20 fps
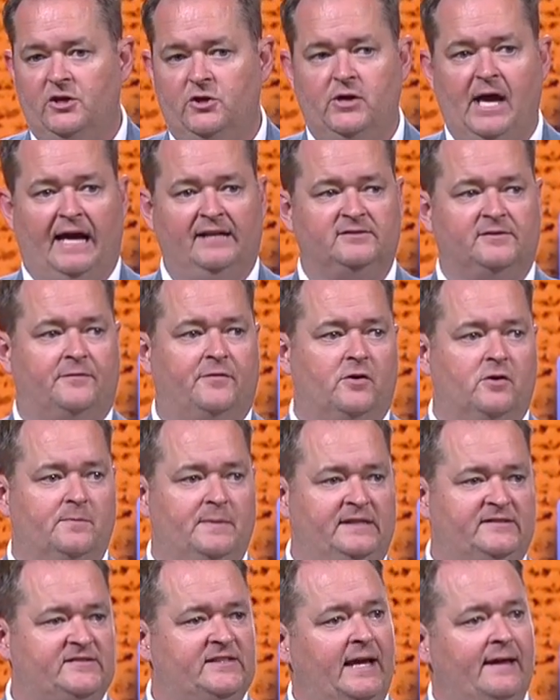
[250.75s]
You guys have heard
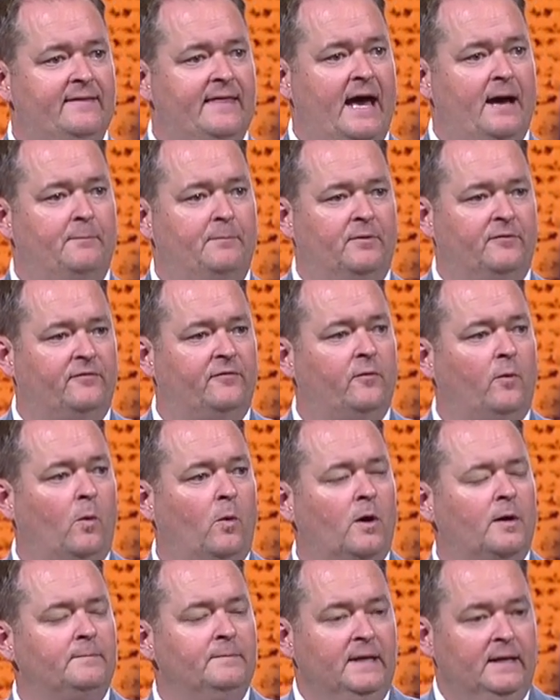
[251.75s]
me say that
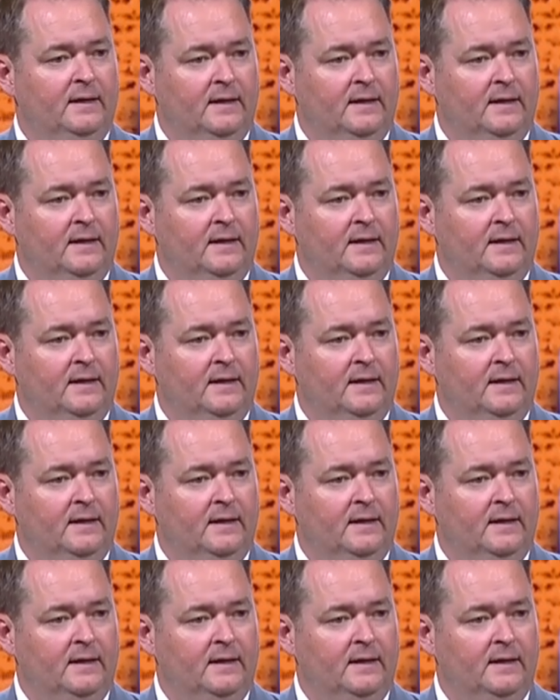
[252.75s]
before.